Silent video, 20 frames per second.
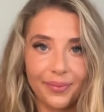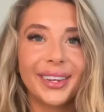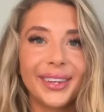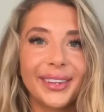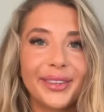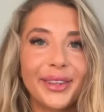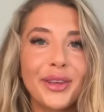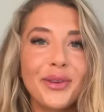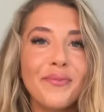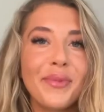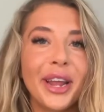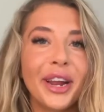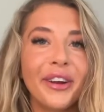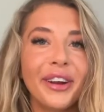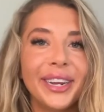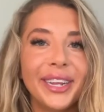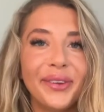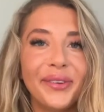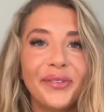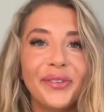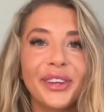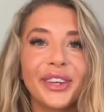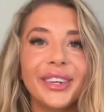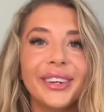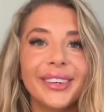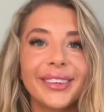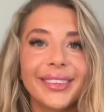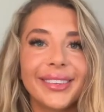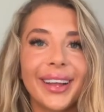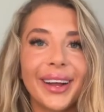So you may already feel
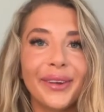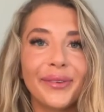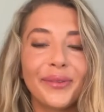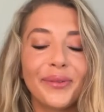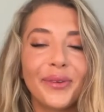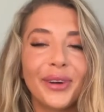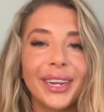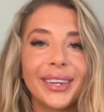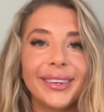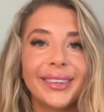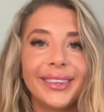yourself wanting